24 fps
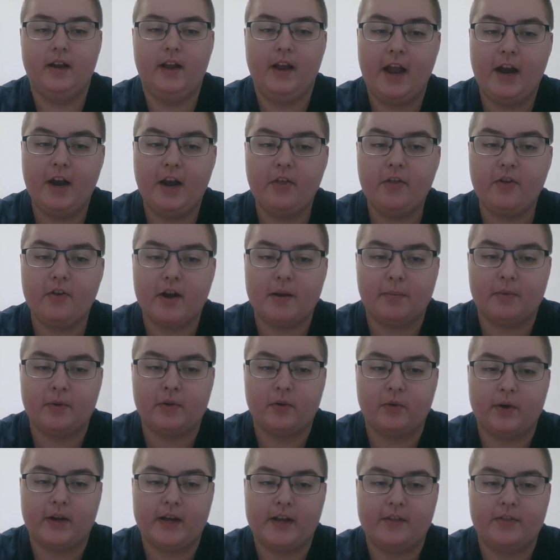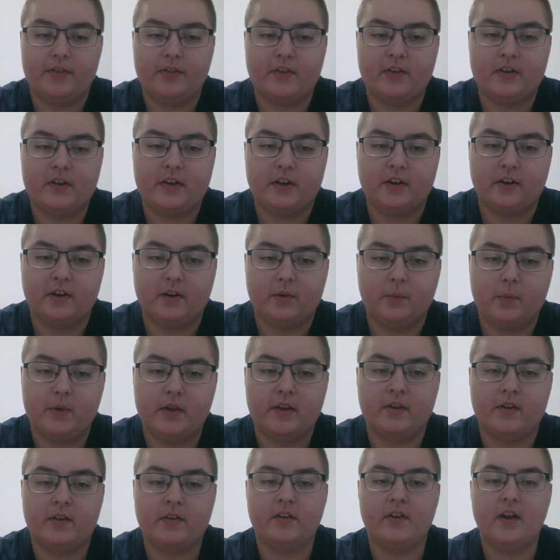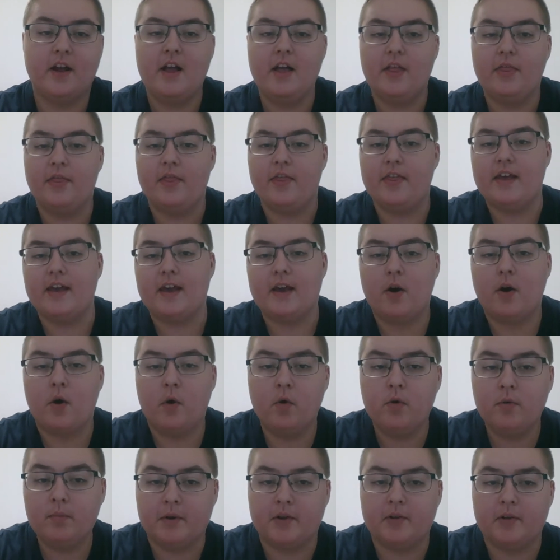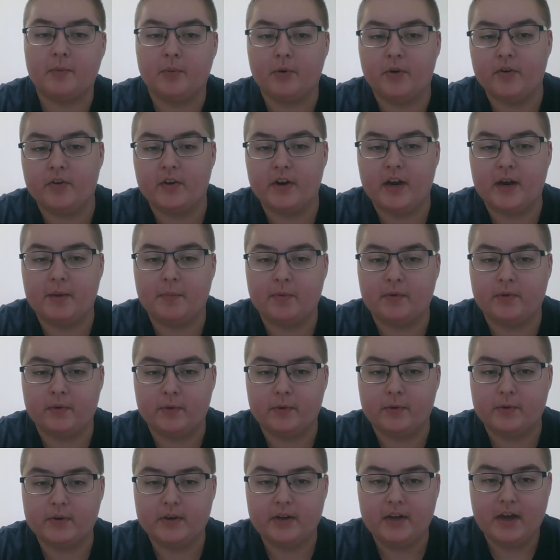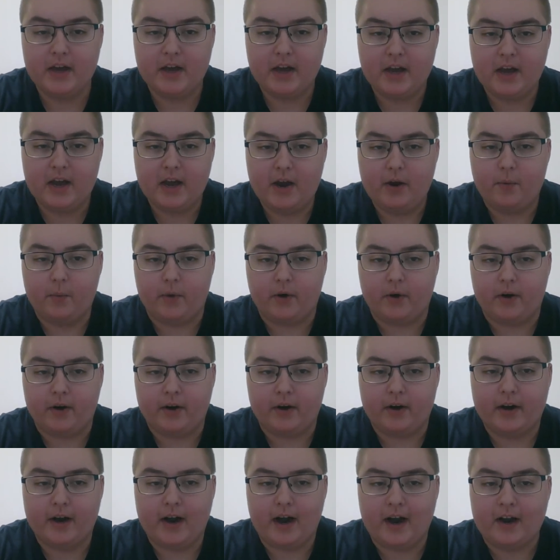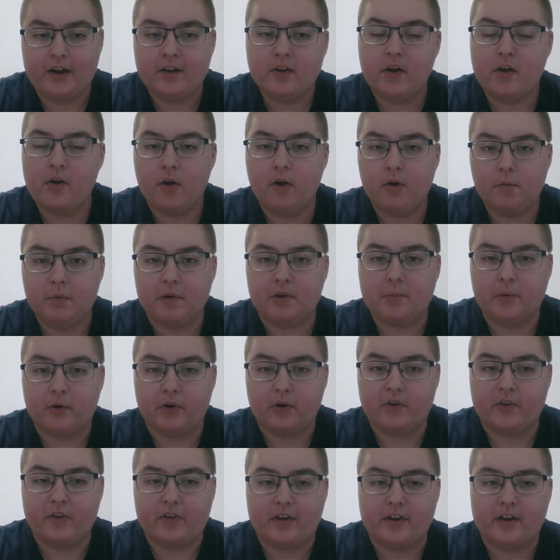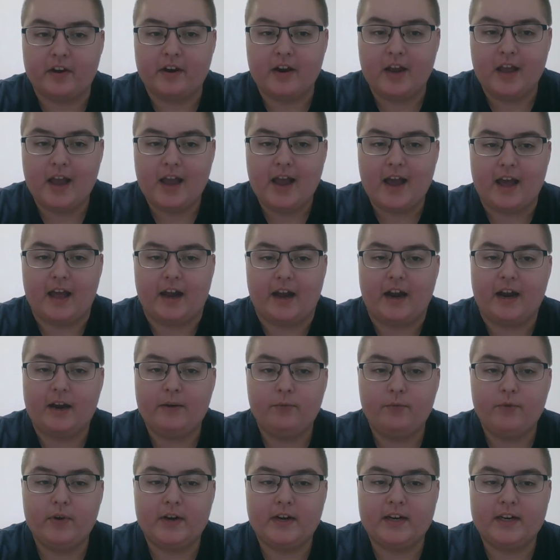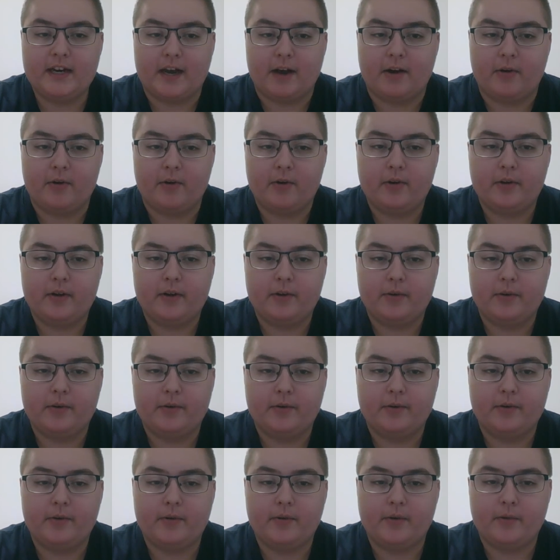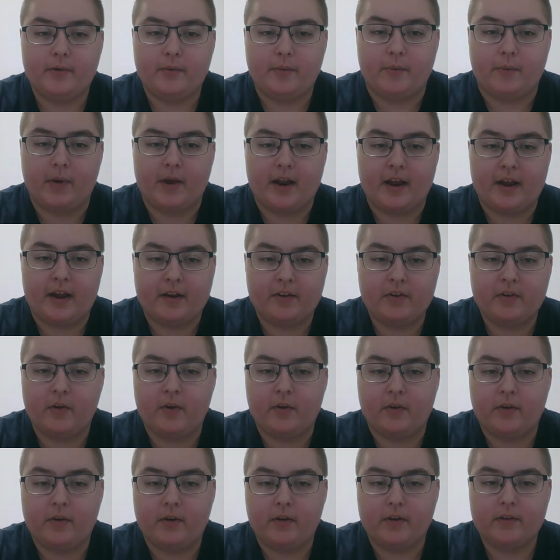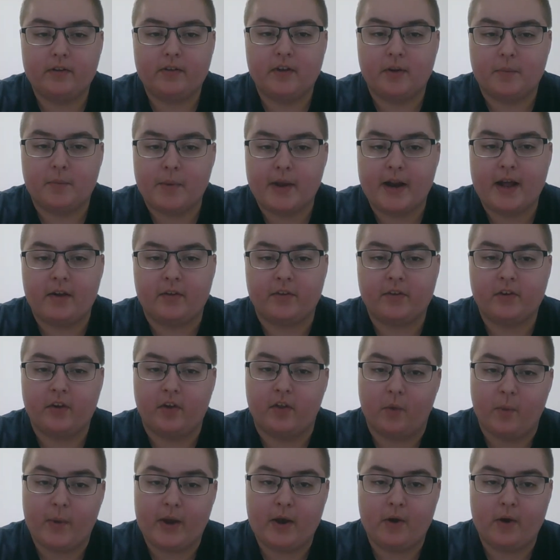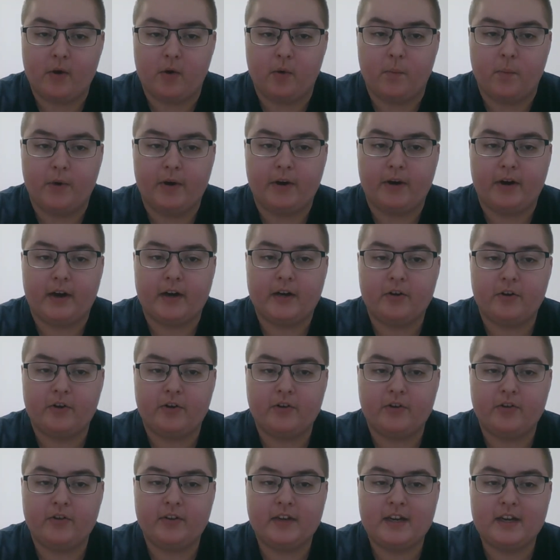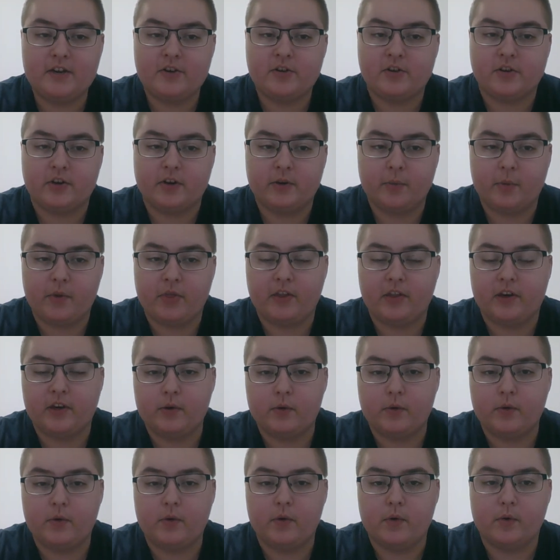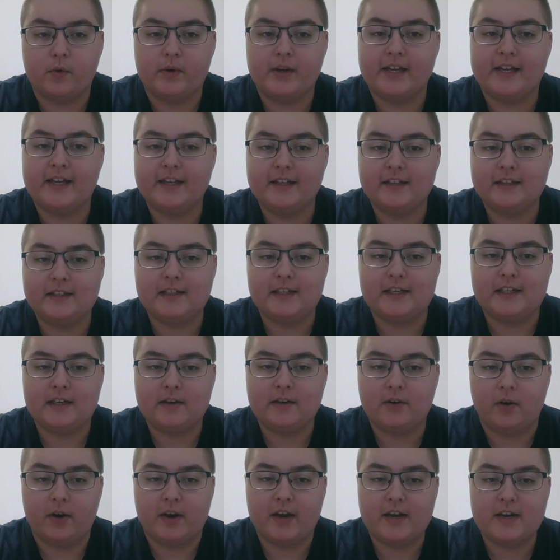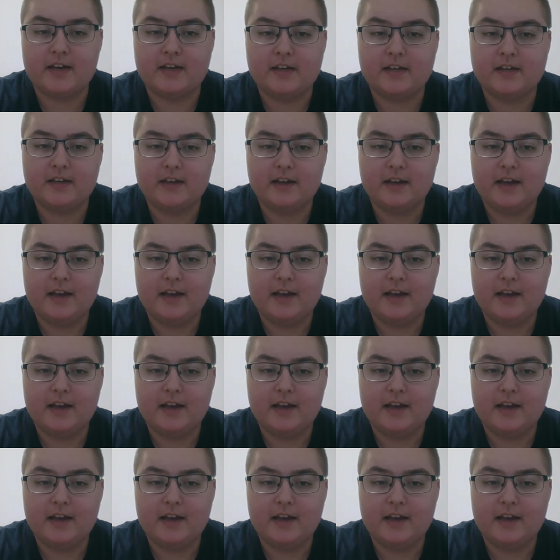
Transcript: Another episode I had this year was the homeless person episode, where I saw a homeless person and I freaked out when I saw someone else on the way home wearing a t-shirt with the logo guilty on it.